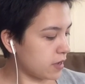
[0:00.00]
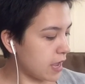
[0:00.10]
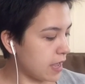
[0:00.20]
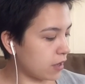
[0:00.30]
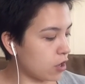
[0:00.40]

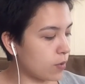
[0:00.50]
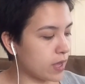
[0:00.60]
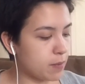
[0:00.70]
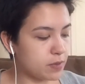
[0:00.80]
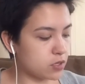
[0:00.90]
And going
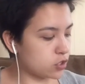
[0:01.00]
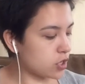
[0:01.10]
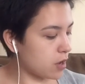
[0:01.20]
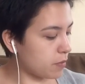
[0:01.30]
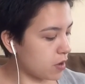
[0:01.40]
up in the
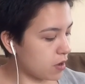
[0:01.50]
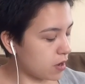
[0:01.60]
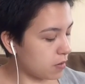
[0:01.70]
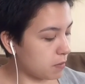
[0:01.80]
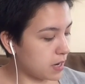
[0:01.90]
shop
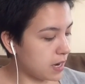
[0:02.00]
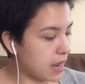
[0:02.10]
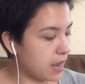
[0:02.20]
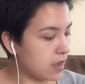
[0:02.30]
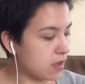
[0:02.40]
on
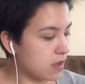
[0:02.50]
Monday